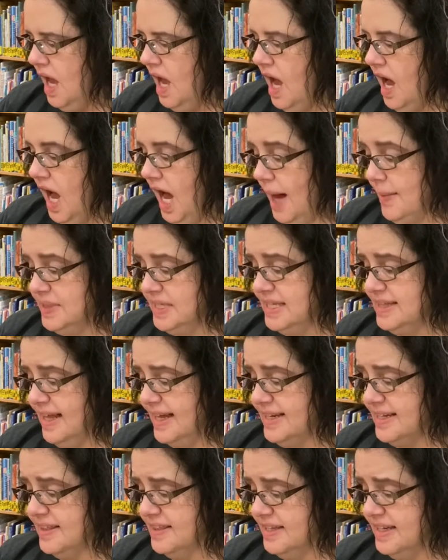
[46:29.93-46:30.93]
Homily
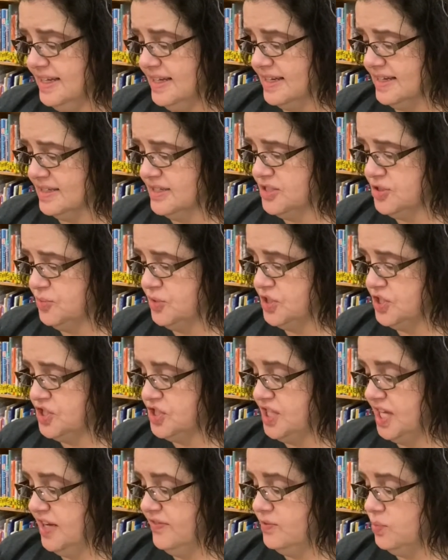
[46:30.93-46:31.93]
liked things which
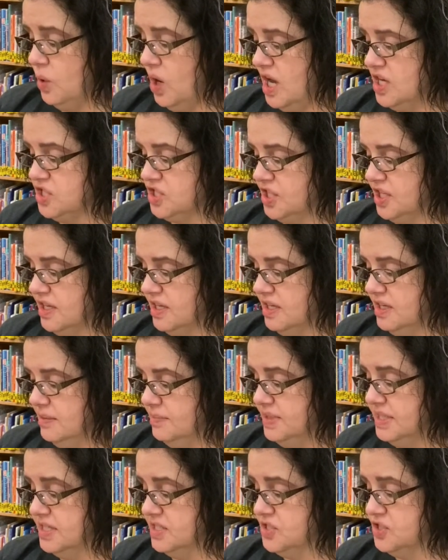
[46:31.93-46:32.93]
saved washing
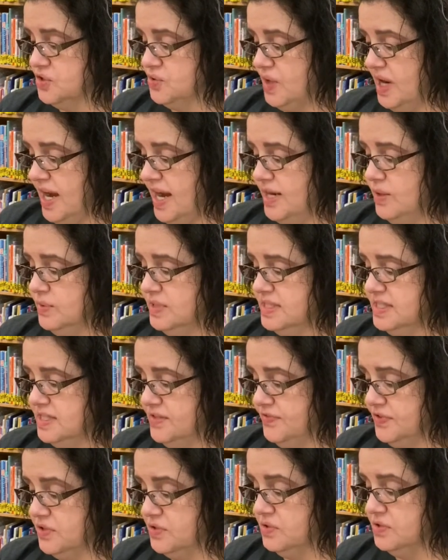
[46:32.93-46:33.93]
because drying was
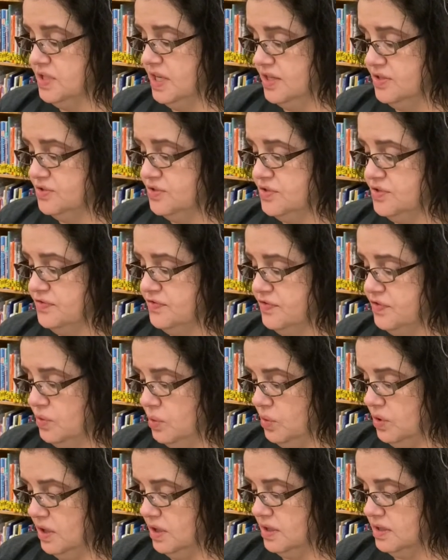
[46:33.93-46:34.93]
difficult under the
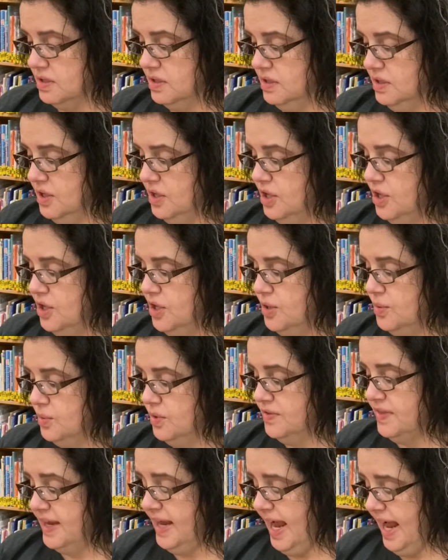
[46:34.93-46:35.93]
floor, where
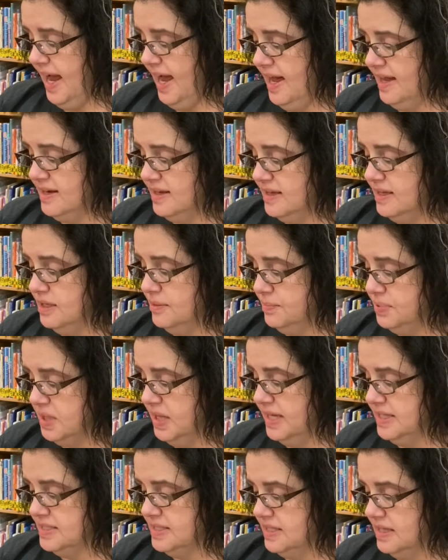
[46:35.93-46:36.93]
they had in
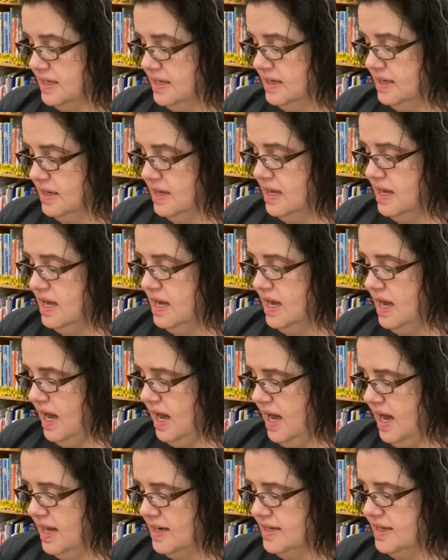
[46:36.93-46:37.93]
plenty,
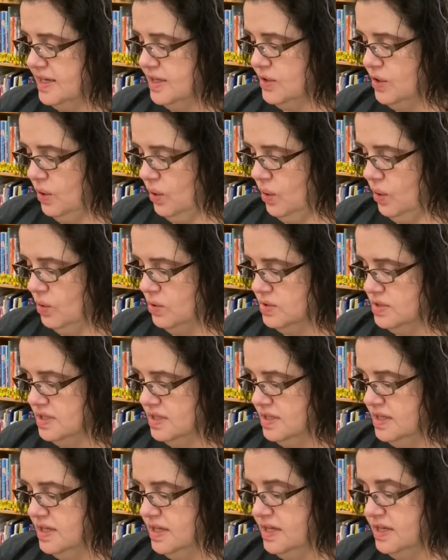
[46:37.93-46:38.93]
hot and cold,
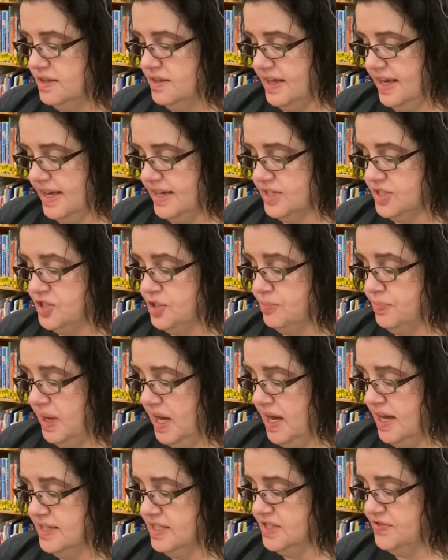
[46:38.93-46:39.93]
thanks to
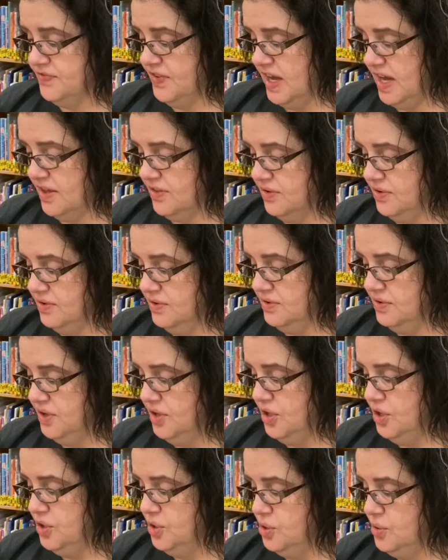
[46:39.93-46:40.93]
Pod's father,
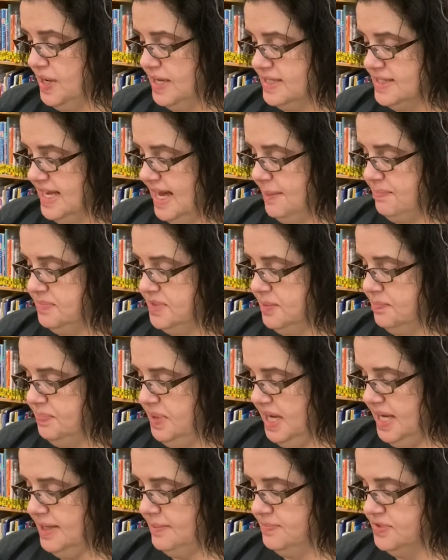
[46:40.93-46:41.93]
who had tapped the
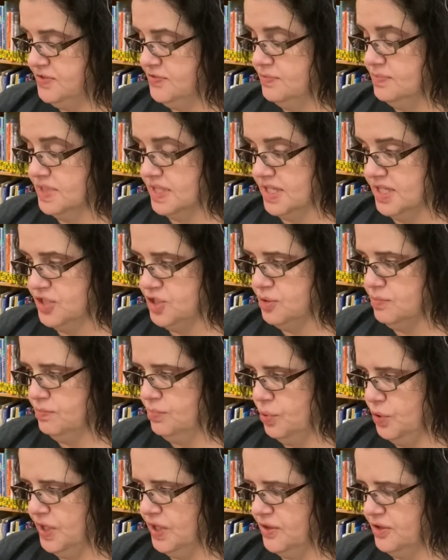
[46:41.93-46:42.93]
pipes from the kitchen
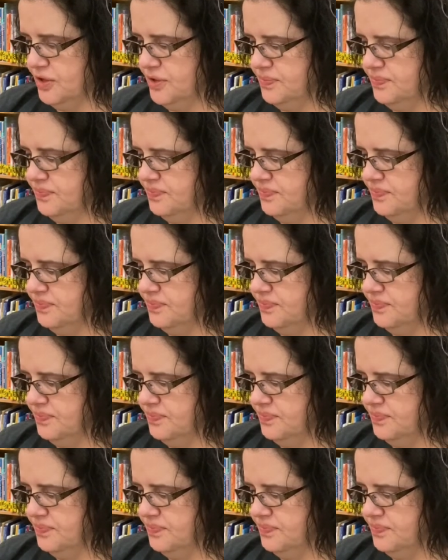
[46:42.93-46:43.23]
boiler.